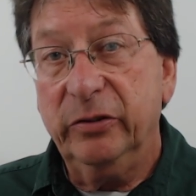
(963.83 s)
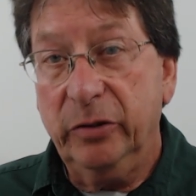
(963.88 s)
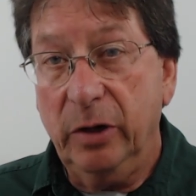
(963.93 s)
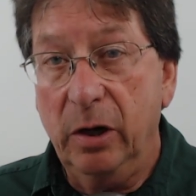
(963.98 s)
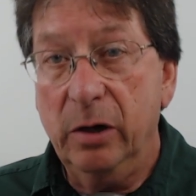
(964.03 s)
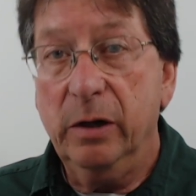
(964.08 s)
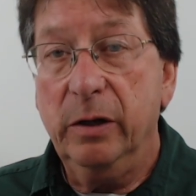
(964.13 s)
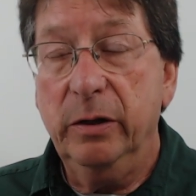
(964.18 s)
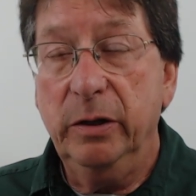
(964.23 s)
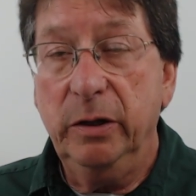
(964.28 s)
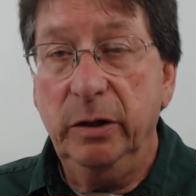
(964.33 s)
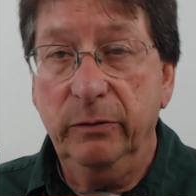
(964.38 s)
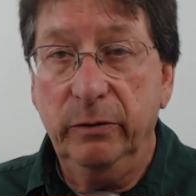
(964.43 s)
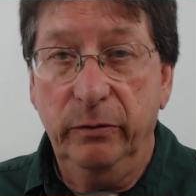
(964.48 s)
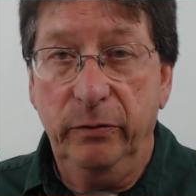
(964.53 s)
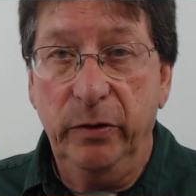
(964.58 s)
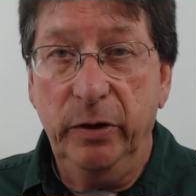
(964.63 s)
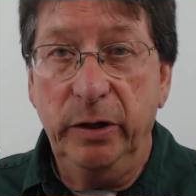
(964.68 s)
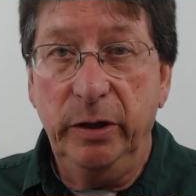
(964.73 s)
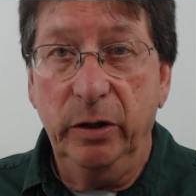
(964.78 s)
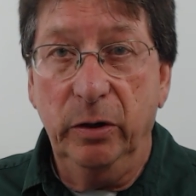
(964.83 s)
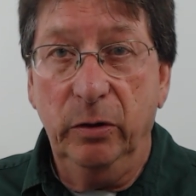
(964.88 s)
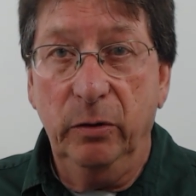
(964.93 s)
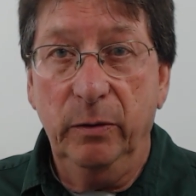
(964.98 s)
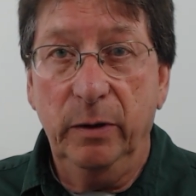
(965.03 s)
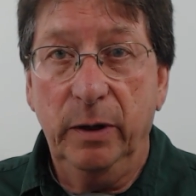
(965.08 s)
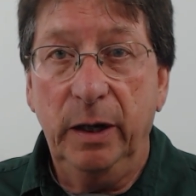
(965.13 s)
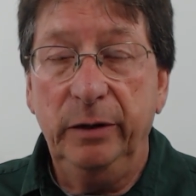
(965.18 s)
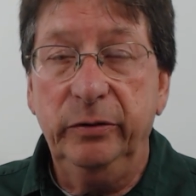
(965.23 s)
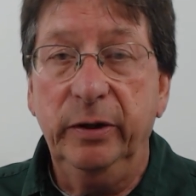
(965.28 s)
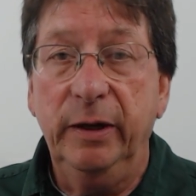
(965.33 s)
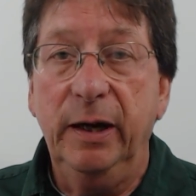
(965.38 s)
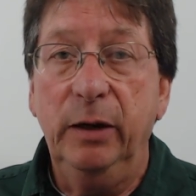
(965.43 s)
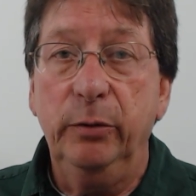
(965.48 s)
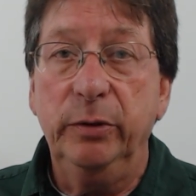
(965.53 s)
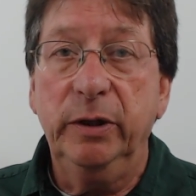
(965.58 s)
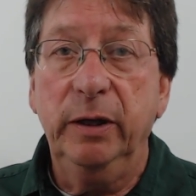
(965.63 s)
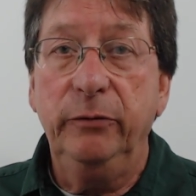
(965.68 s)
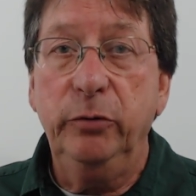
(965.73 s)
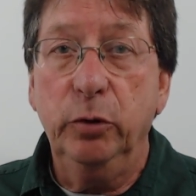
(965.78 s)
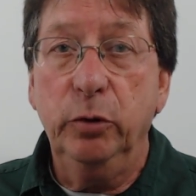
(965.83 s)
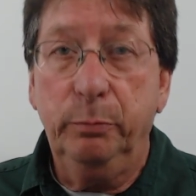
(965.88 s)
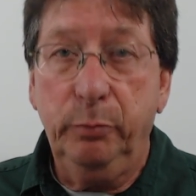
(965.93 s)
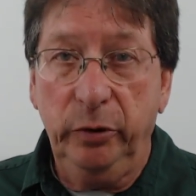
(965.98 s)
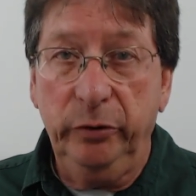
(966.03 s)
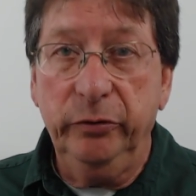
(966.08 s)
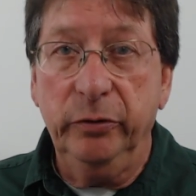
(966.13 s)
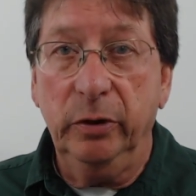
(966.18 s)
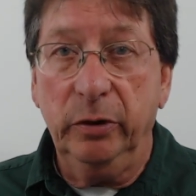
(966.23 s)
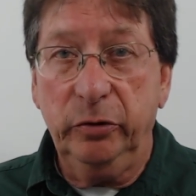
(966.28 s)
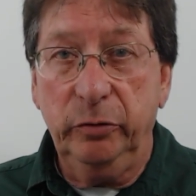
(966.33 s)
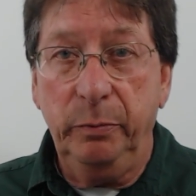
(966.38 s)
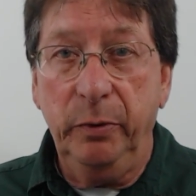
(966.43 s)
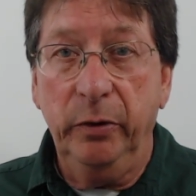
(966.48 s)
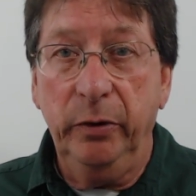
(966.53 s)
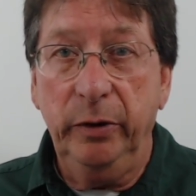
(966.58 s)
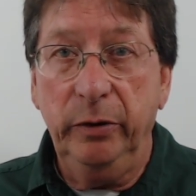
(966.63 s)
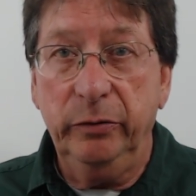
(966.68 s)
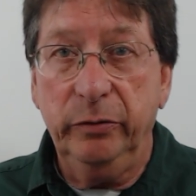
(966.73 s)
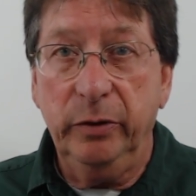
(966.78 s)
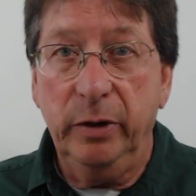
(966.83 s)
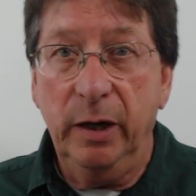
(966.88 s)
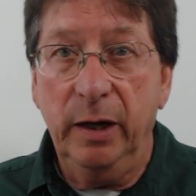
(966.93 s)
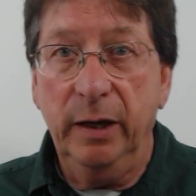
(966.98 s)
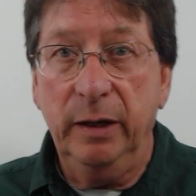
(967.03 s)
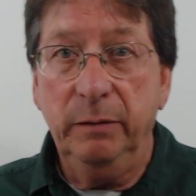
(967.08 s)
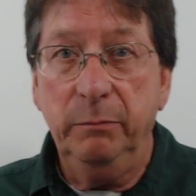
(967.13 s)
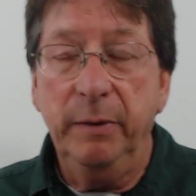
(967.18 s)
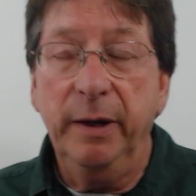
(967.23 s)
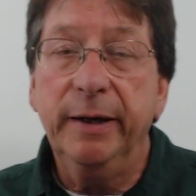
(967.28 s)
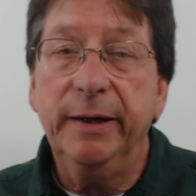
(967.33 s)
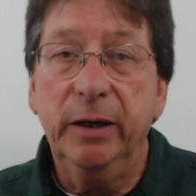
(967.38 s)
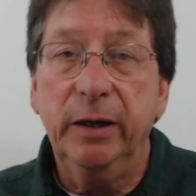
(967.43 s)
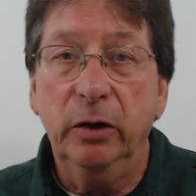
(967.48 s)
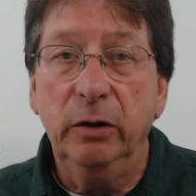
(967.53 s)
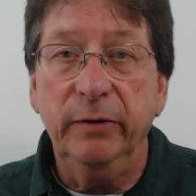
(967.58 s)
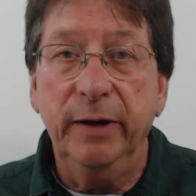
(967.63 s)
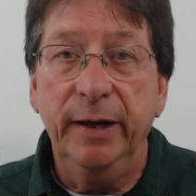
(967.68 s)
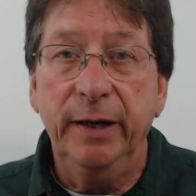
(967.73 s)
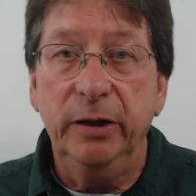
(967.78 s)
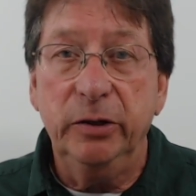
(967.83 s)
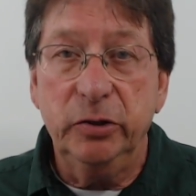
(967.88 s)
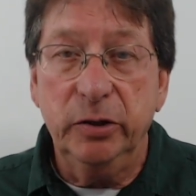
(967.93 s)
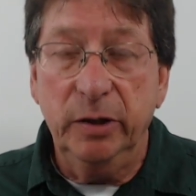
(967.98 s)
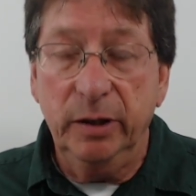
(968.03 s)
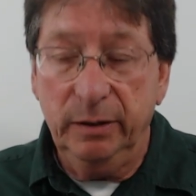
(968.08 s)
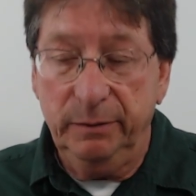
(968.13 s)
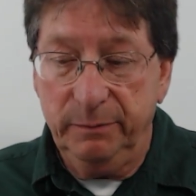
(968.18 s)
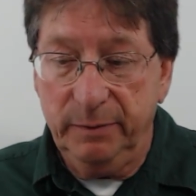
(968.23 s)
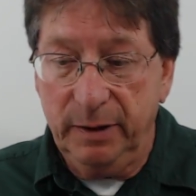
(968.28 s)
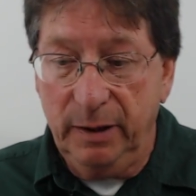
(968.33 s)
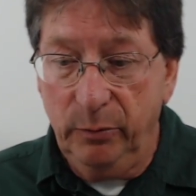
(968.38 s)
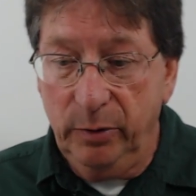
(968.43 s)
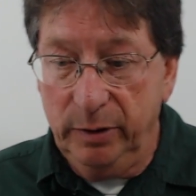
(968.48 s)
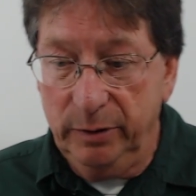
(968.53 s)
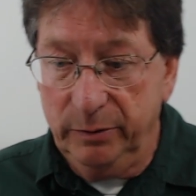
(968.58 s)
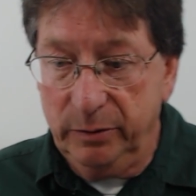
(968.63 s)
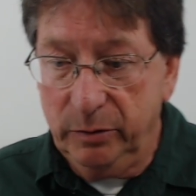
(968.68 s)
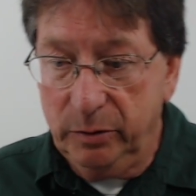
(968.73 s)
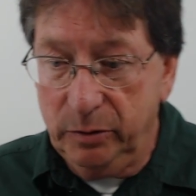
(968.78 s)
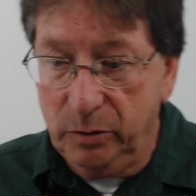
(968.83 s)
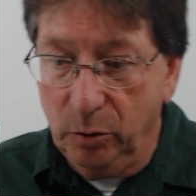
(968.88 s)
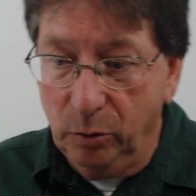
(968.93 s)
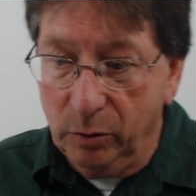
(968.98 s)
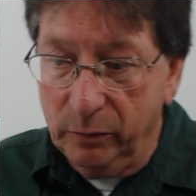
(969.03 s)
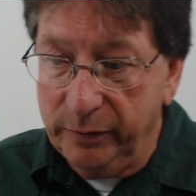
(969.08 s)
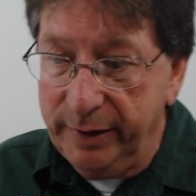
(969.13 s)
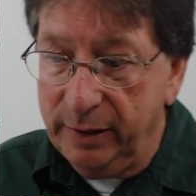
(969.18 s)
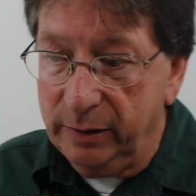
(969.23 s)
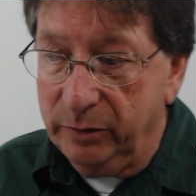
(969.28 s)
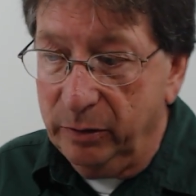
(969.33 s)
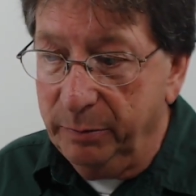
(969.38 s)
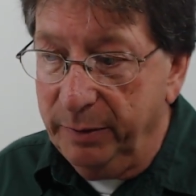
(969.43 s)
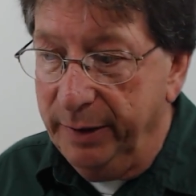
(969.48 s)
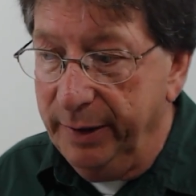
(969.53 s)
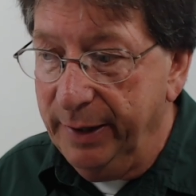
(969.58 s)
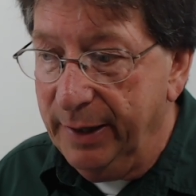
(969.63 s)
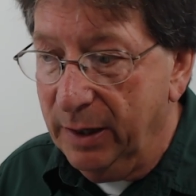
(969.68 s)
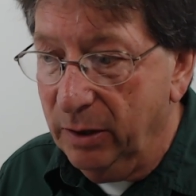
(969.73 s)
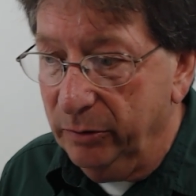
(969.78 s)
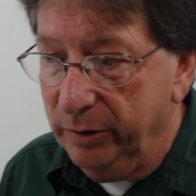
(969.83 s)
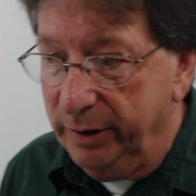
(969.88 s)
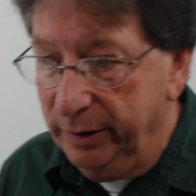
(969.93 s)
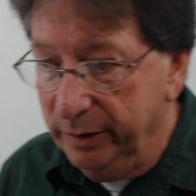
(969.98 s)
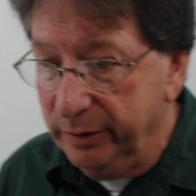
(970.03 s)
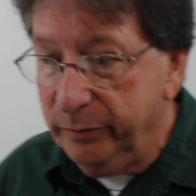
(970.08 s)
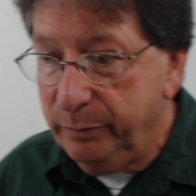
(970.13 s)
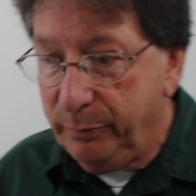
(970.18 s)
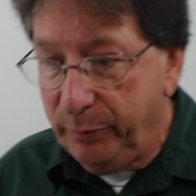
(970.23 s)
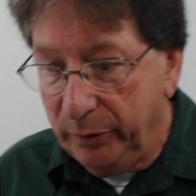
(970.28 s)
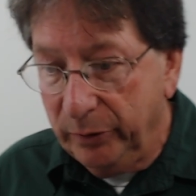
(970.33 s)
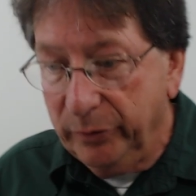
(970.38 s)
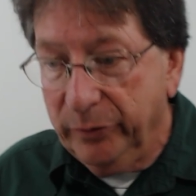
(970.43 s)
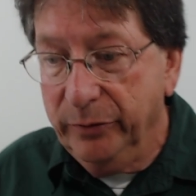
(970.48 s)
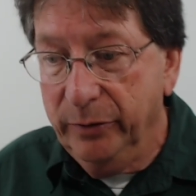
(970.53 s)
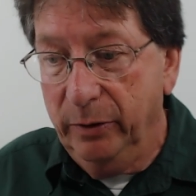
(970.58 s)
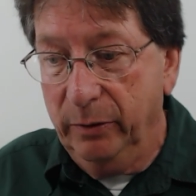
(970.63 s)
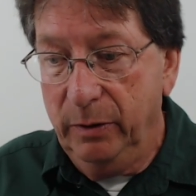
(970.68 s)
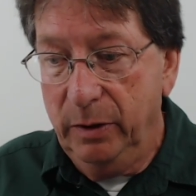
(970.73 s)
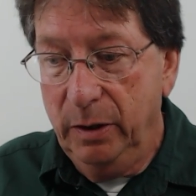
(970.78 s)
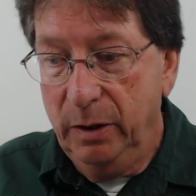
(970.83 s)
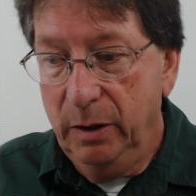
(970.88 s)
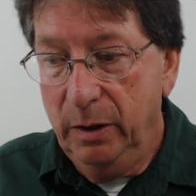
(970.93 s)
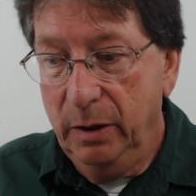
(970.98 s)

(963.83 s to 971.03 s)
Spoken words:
start of the video, I said I would give you a personal experience on Medicare Advantage, and I want to go over that a little bit now, and it is personal.